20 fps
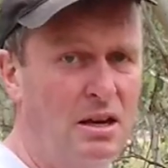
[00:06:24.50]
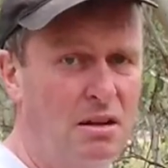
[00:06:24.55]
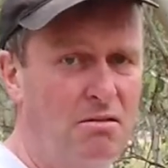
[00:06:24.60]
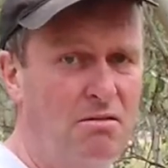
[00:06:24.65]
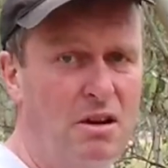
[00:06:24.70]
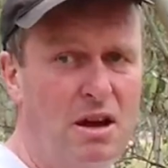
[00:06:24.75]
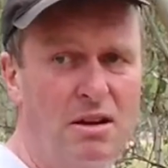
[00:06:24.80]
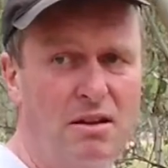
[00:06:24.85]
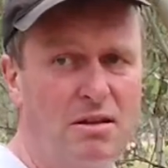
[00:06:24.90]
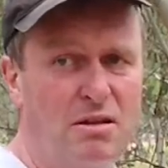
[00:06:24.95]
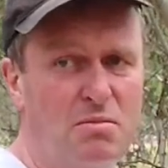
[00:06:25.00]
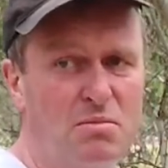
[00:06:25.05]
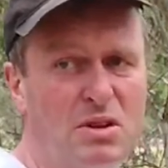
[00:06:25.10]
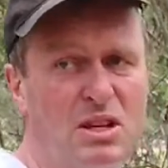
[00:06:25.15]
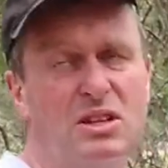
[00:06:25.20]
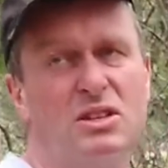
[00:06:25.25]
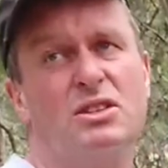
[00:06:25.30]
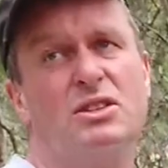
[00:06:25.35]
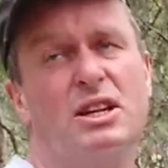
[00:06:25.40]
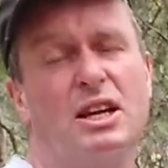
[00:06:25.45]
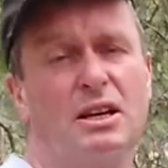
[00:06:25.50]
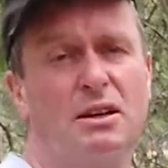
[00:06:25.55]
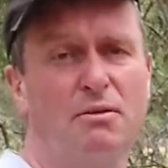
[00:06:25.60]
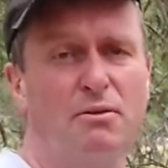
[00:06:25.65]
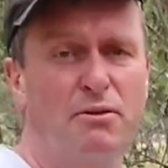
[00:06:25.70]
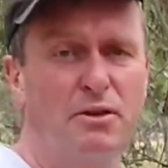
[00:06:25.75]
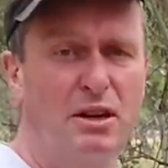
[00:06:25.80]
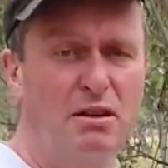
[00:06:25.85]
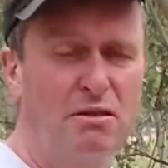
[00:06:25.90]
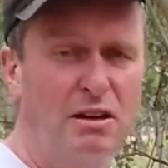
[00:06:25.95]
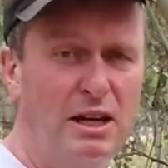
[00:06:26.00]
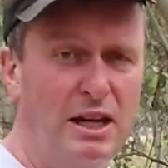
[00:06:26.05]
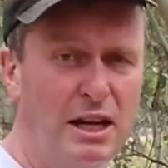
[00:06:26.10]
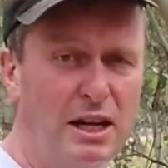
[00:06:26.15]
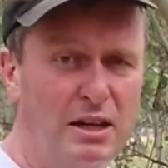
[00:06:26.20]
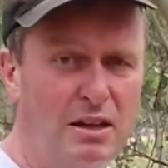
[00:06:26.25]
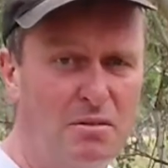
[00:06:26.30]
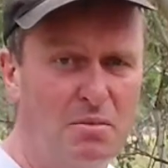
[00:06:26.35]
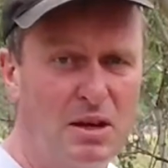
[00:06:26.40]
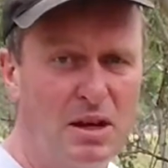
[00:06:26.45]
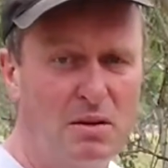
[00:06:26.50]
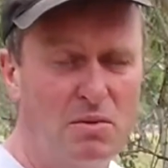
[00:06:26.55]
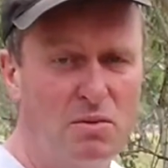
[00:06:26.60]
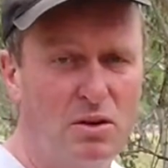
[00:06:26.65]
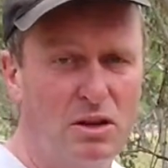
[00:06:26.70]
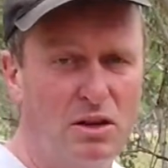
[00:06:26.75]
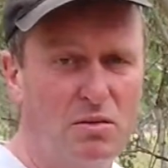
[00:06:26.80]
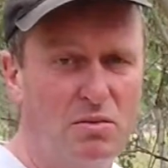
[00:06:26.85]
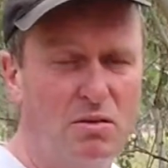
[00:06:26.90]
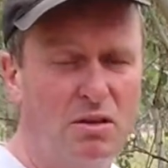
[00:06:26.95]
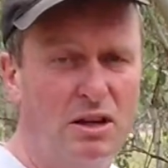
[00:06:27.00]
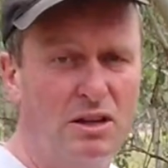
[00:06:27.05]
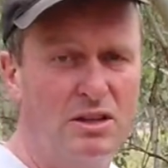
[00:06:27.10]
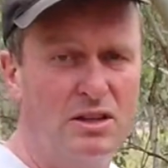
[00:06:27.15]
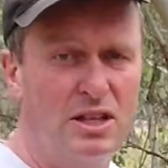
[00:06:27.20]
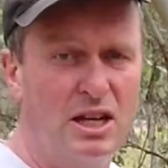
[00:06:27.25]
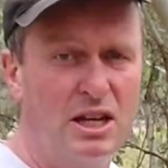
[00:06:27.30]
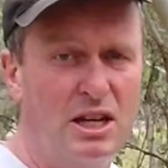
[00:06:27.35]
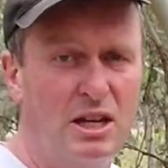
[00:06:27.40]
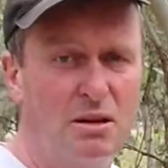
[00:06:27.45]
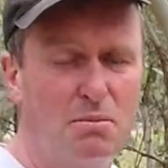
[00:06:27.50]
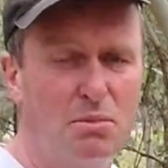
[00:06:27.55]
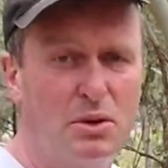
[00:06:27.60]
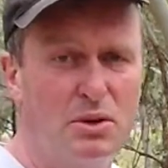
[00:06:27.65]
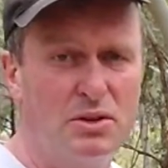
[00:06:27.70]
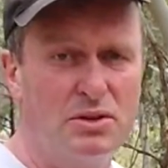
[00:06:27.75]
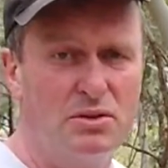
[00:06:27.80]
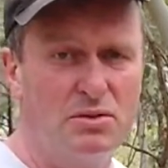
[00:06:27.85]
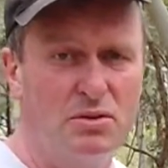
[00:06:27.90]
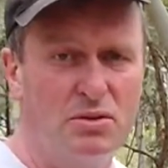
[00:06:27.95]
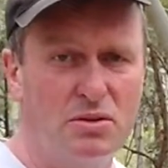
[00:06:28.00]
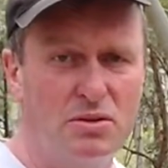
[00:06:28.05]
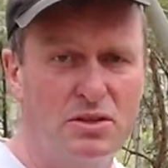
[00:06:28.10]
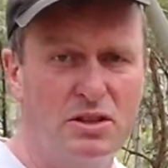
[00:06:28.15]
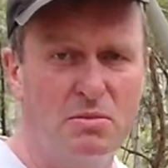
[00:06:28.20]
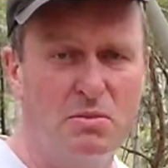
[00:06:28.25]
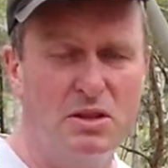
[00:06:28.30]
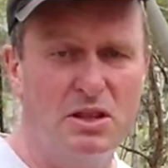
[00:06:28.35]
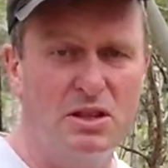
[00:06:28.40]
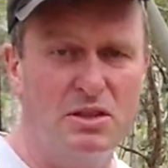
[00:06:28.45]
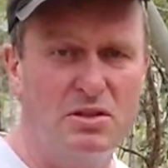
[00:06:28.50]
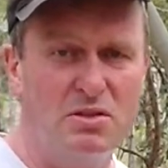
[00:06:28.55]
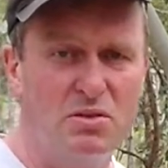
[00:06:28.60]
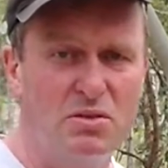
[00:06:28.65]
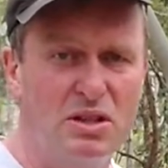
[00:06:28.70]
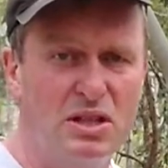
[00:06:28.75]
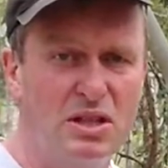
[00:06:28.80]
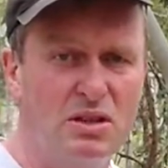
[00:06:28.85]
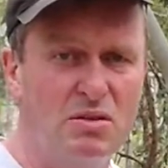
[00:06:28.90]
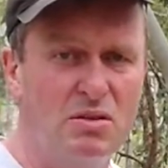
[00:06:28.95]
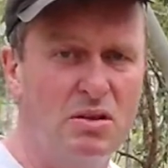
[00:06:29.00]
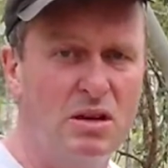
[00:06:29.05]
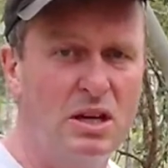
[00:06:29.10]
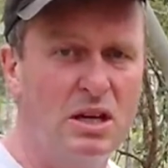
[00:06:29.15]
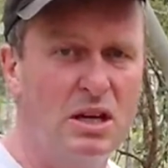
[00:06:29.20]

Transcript: Rather than being stuck in fairyland about what you would like to say to your boss or someone that's annoyed you.